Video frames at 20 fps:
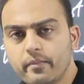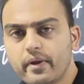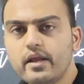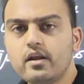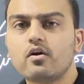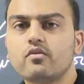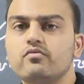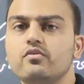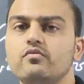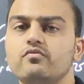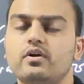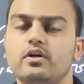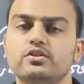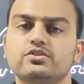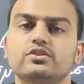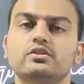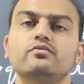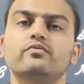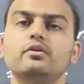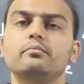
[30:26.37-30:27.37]
domain of a
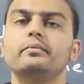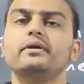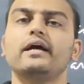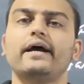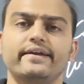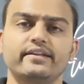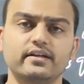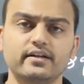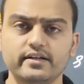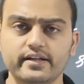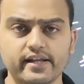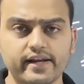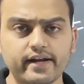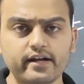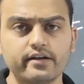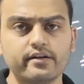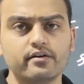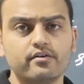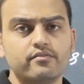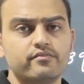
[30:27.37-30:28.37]
function will be either
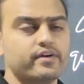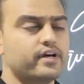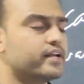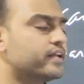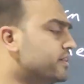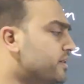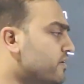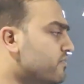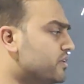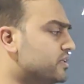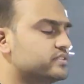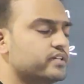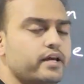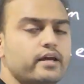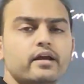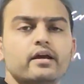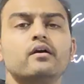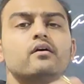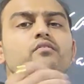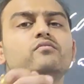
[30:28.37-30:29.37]
direct, wherein they will
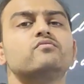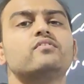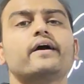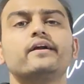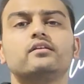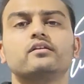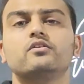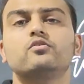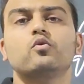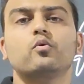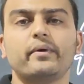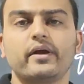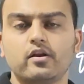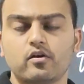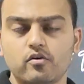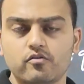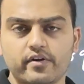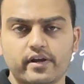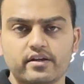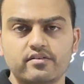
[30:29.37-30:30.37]
say find the
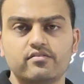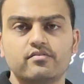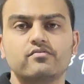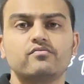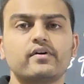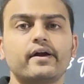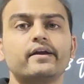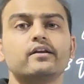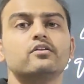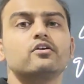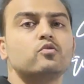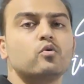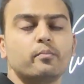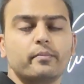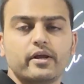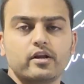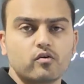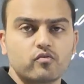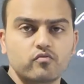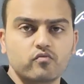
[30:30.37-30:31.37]
domain of x, find the
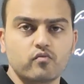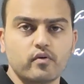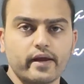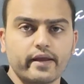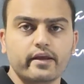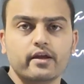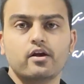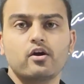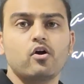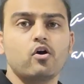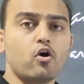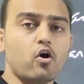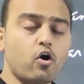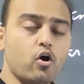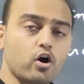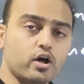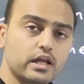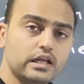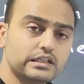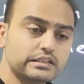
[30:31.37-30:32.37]
domain of y,
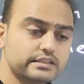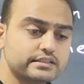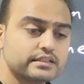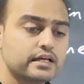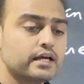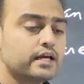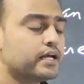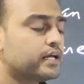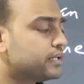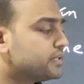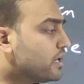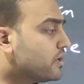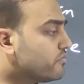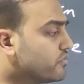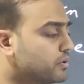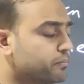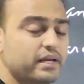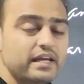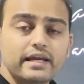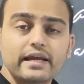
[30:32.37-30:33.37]
or else they
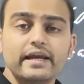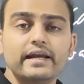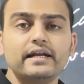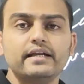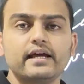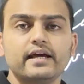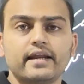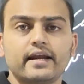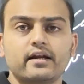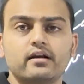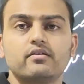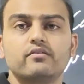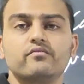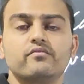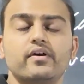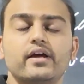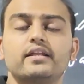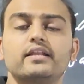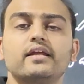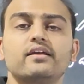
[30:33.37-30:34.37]
will be indirect,
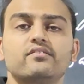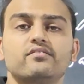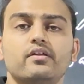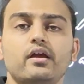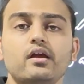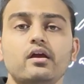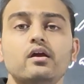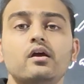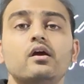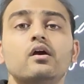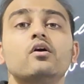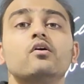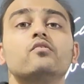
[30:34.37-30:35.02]
where they say